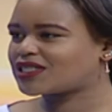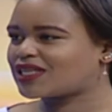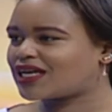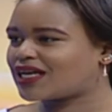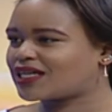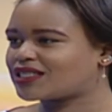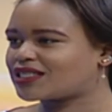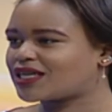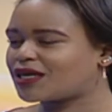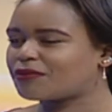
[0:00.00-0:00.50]

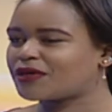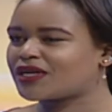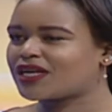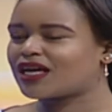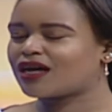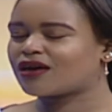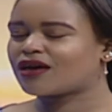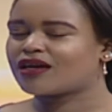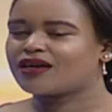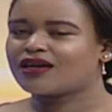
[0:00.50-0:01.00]
that? I mean,
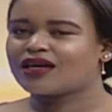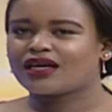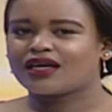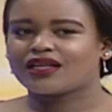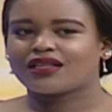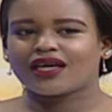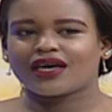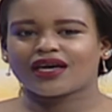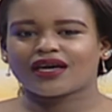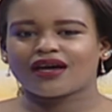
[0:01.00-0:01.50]

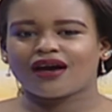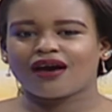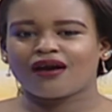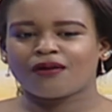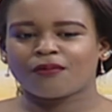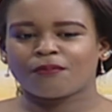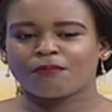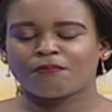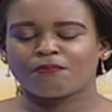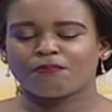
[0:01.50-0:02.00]
like,
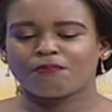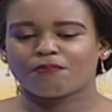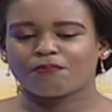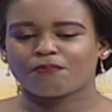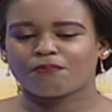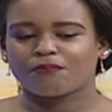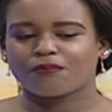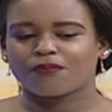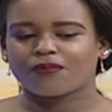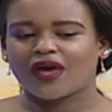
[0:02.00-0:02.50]

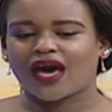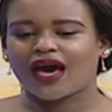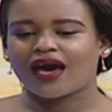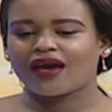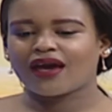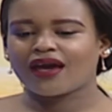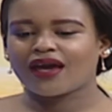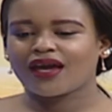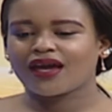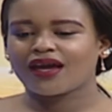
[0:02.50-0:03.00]

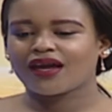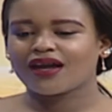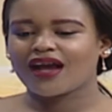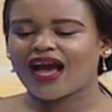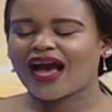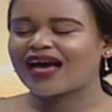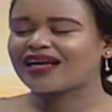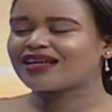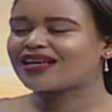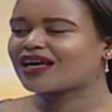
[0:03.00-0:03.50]
I
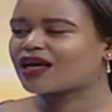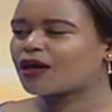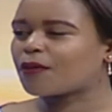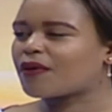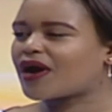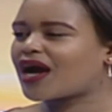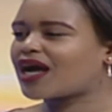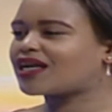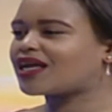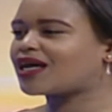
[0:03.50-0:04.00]
had like a
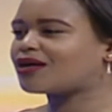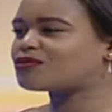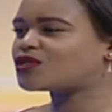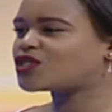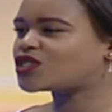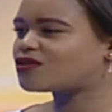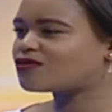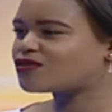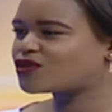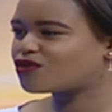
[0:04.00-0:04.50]
paradigm
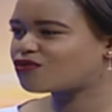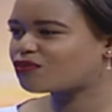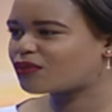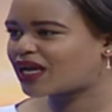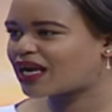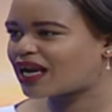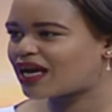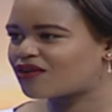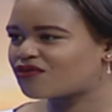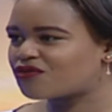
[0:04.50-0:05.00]
shift of my
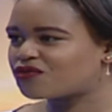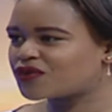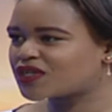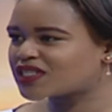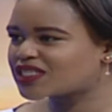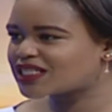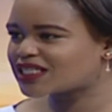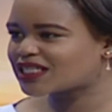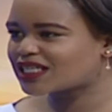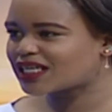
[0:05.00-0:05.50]
life
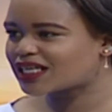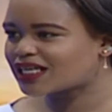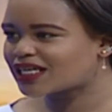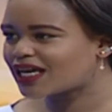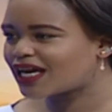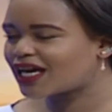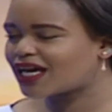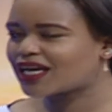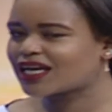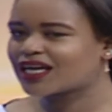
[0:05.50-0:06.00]
recently,
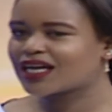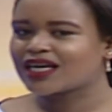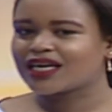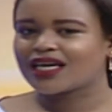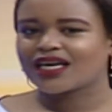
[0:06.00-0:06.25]
and